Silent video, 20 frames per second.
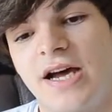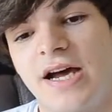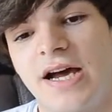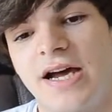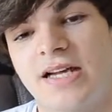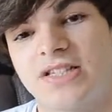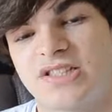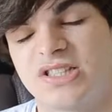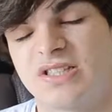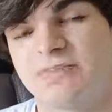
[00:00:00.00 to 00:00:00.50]

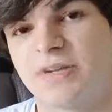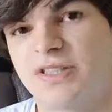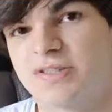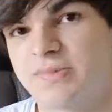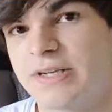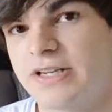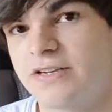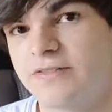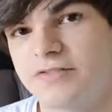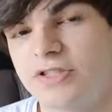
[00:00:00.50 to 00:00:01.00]
has a spell
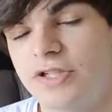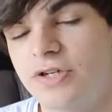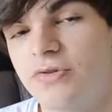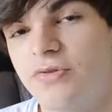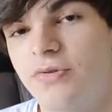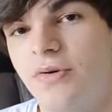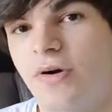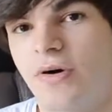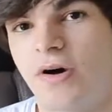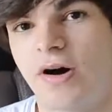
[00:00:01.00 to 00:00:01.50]
speed of 2
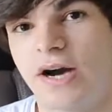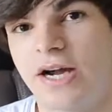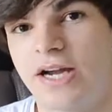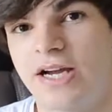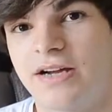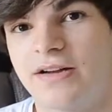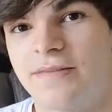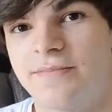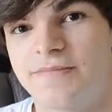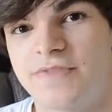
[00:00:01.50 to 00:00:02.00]
or
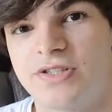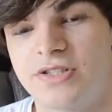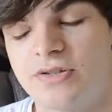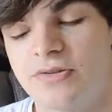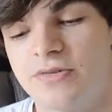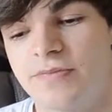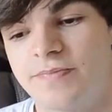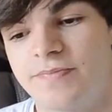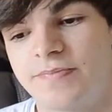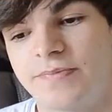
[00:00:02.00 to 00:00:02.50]
higher
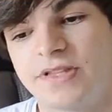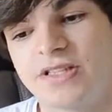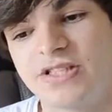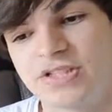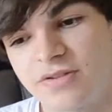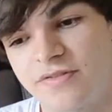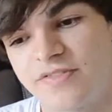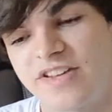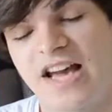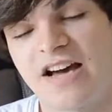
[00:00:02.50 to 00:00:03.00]
to
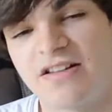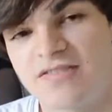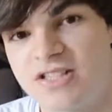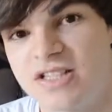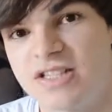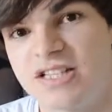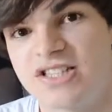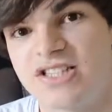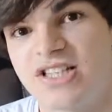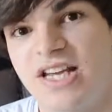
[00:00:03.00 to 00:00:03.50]
sort of counter
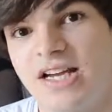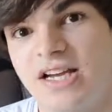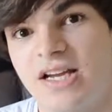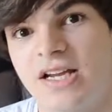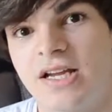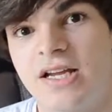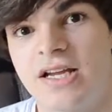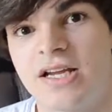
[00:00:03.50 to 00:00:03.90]
this deck